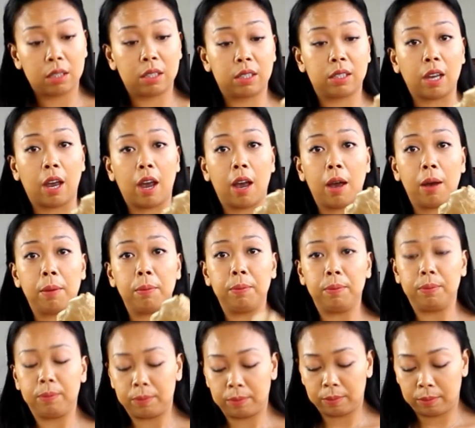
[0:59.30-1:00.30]
some
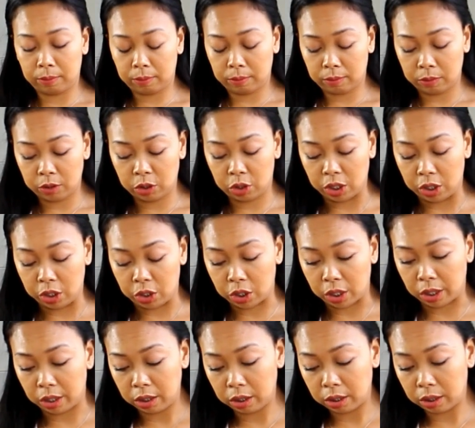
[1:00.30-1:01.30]

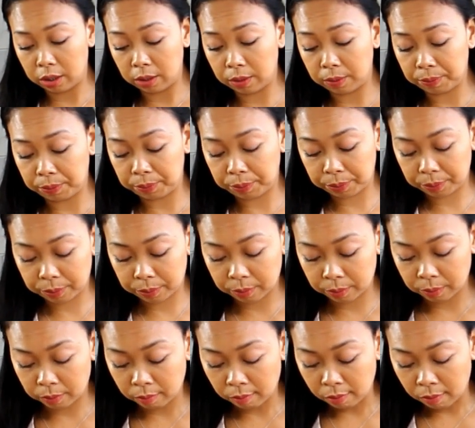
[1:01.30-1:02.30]
ginger.
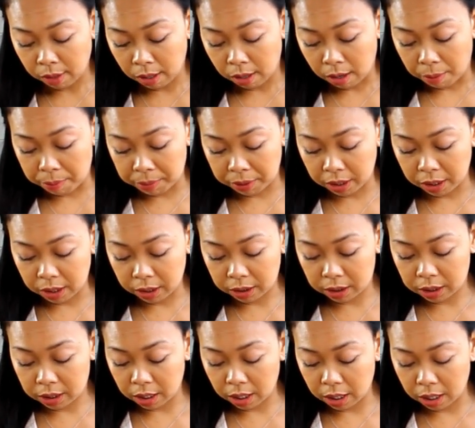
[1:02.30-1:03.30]
I'm gonna
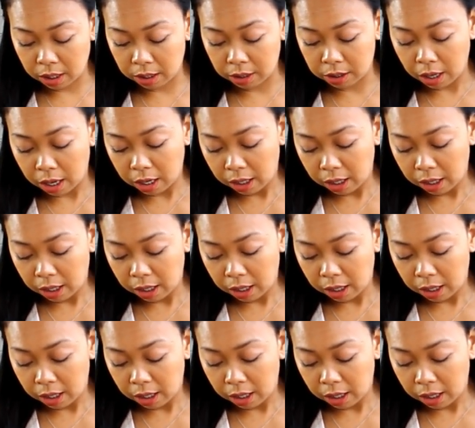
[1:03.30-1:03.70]
take, I